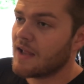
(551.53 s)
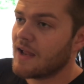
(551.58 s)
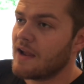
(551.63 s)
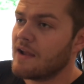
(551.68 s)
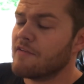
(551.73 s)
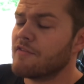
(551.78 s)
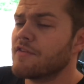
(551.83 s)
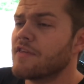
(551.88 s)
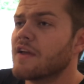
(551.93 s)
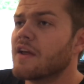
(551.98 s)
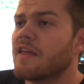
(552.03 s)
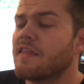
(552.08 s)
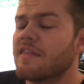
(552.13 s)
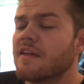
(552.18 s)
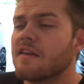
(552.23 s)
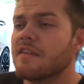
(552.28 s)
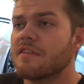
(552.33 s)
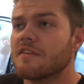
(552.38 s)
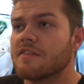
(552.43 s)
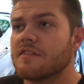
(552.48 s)
everything I
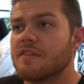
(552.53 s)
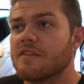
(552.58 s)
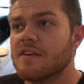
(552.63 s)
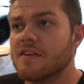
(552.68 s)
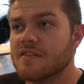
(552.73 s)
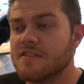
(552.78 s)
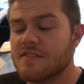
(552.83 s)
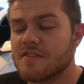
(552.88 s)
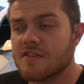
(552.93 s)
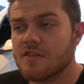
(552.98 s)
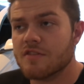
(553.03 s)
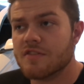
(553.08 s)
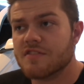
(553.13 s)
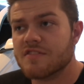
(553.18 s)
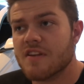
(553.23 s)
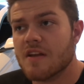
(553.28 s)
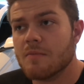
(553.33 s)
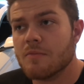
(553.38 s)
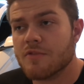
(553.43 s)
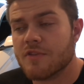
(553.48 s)
think is still the
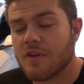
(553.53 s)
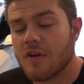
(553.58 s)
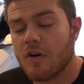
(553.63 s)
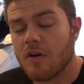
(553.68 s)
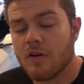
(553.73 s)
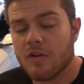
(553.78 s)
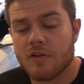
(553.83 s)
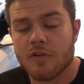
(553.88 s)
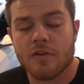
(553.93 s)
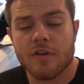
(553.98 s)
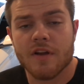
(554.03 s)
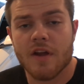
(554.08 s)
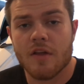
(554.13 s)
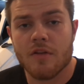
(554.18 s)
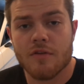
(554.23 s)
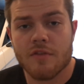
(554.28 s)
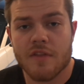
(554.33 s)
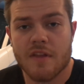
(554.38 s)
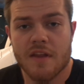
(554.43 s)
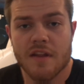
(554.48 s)
same with the car, literally,
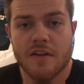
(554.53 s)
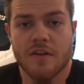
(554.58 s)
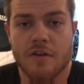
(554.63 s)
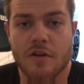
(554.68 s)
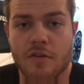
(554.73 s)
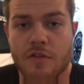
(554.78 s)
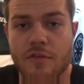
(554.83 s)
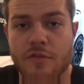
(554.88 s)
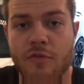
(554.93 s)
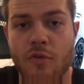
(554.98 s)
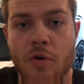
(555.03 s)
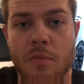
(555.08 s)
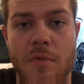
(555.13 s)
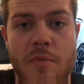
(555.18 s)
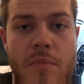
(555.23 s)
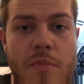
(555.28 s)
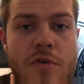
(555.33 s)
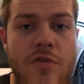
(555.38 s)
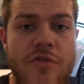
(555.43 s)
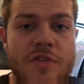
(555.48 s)
other than, you know, the form
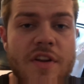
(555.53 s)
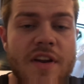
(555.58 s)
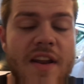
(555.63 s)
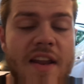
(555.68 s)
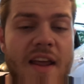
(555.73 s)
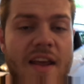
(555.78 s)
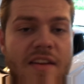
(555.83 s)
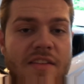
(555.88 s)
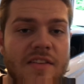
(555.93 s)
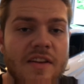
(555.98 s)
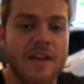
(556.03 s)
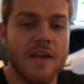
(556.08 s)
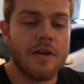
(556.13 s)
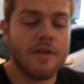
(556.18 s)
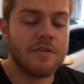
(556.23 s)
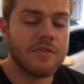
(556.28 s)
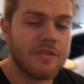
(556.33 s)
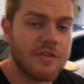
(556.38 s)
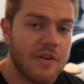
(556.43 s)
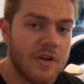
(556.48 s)
of boost that it has now.
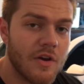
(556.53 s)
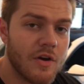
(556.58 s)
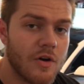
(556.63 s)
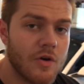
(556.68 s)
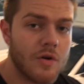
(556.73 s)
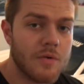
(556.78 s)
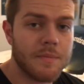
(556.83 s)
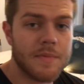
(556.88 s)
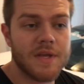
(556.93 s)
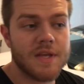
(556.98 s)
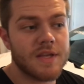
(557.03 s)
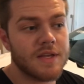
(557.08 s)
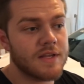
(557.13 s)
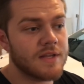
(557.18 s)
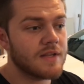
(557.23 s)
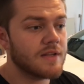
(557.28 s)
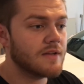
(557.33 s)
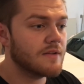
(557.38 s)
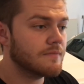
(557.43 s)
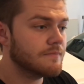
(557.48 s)
So, I
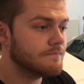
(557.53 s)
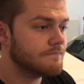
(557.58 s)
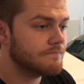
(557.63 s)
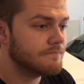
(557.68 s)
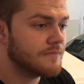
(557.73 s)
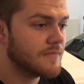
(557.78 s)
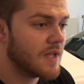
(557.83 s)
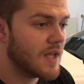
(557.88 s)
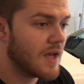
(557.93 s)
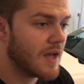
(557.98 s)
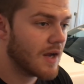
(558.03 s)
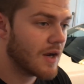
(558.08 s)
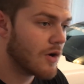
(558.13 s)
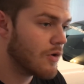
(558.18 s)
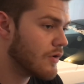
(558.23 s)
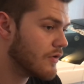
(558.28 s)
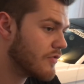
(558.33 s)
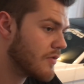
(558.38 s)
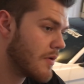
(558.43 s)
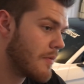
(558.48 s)
mean,
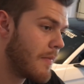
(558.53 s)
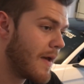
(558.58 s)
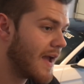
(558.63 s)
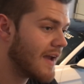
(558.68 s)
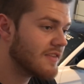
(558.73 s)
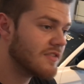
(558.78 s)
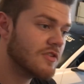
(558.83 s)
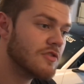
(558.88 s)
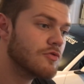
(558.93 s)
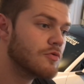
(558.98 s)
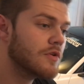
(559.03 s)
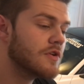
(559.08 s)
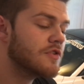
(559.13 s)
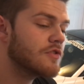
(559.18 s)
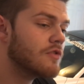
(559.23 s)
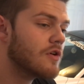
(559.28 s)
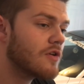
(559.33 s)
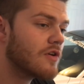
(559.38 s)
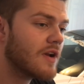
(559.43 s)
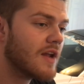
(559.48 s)
going from a Paxton
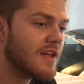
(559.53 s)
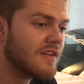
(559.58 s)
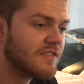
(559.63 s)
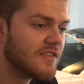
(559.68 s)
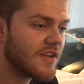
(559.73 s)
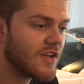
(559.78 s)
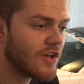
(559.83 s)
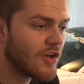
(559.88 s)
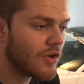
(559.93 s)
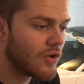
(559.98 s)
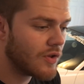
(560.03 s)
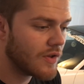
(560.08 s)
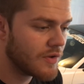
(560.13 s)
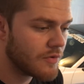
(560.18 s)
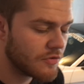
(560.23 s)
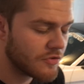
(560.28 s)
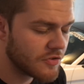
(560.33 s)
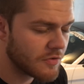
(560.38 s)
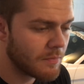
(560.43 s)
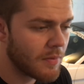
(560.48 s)
2200 SL, it
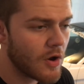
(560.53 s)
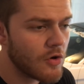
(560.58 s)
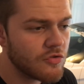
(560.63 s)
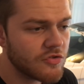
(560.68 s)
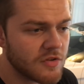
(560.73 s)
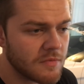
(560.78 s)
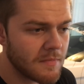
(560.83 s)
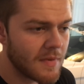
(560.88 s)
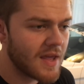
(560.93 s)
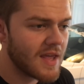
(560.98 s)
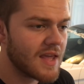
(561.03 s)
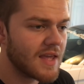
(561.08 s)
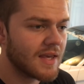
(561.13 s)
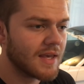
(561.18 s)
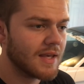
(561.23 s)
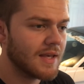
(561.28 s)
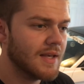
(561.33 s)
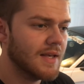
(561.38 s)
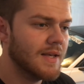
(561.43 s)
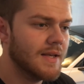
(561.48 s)
was supposed to make,